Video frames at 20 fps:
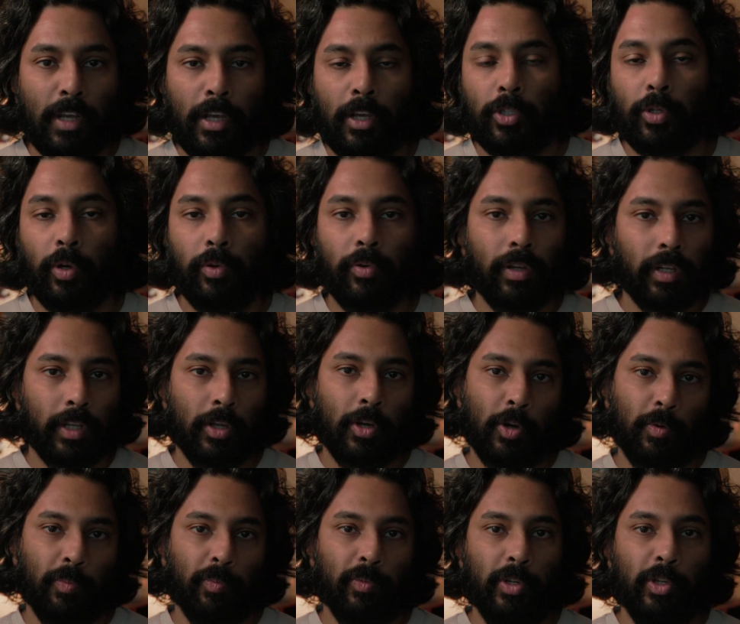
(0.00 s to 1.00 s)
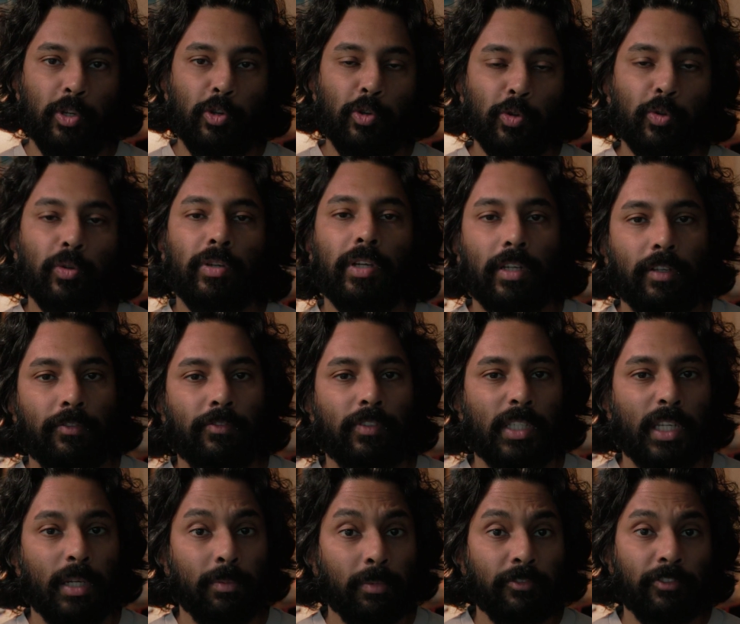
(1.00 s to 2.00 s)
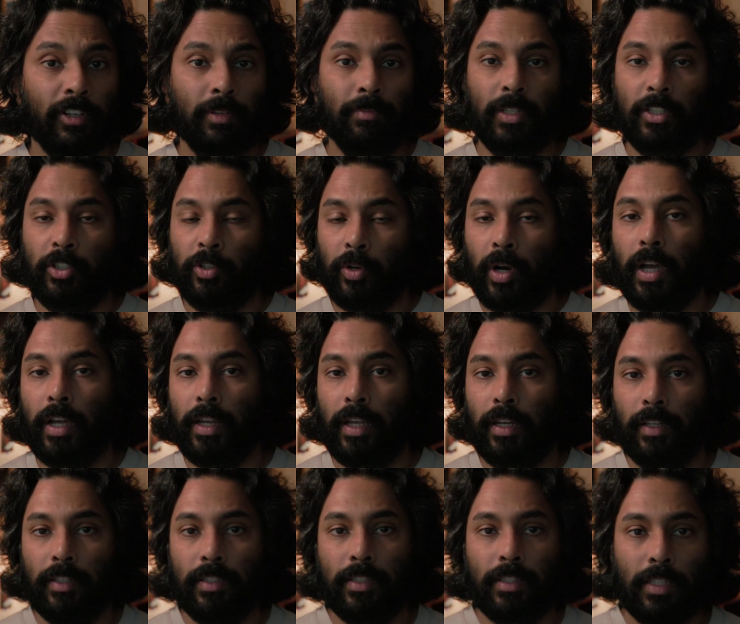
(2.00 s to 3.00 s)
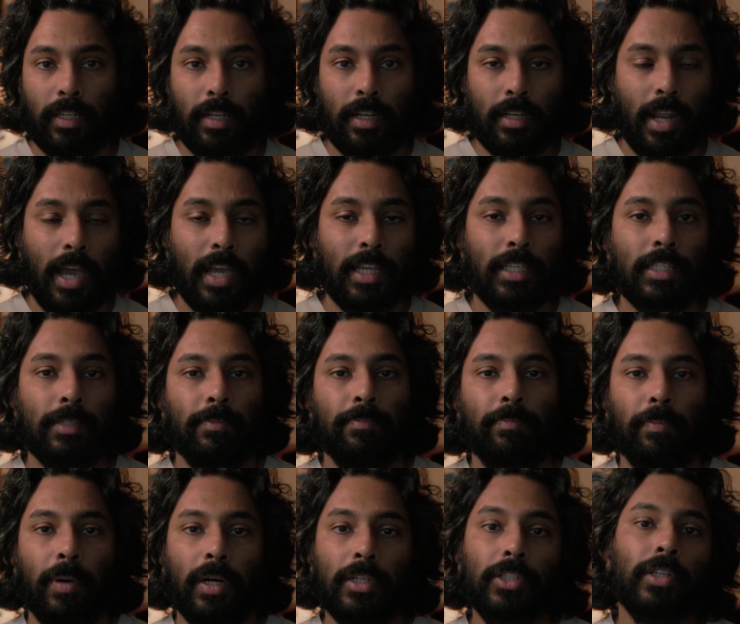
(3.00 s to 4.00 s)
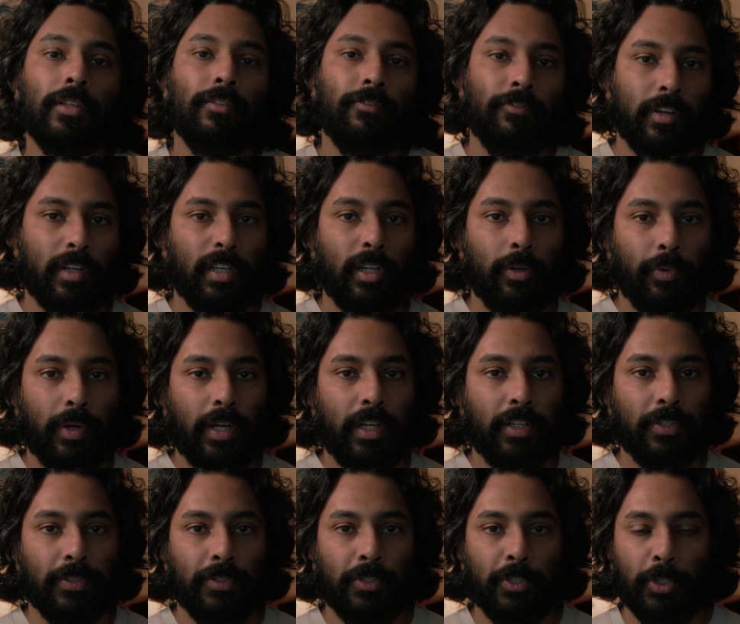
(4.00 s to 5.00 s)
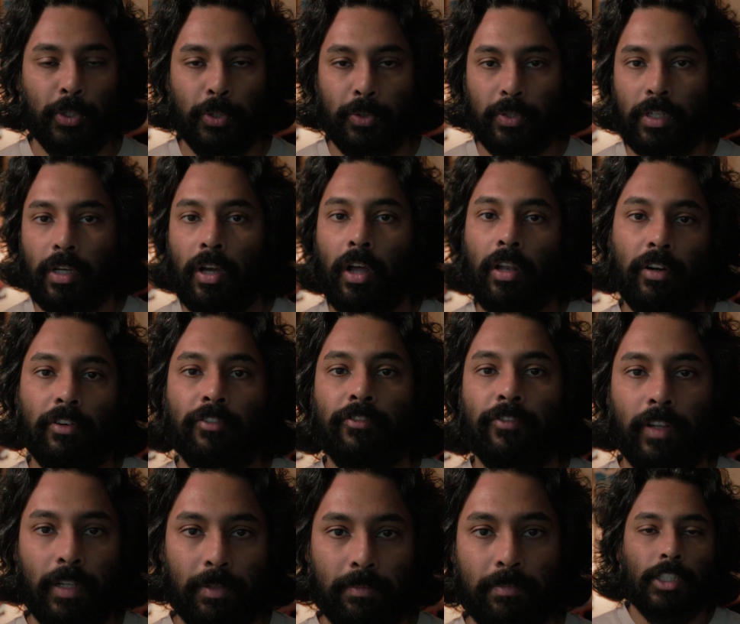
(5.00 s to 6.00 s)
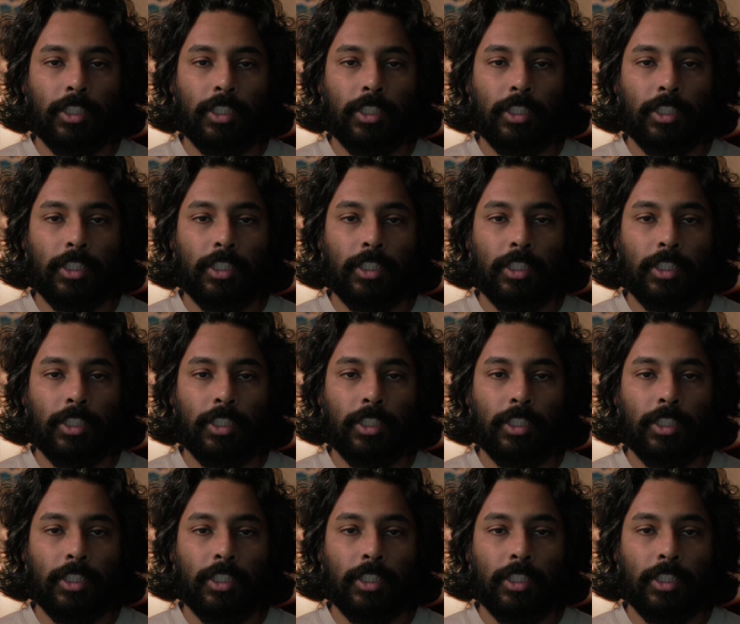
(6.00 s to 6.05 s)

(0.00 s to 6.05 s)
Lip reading: So I really hope you give cinema film a try, and it's a nice budget-friendly way to shoot color film,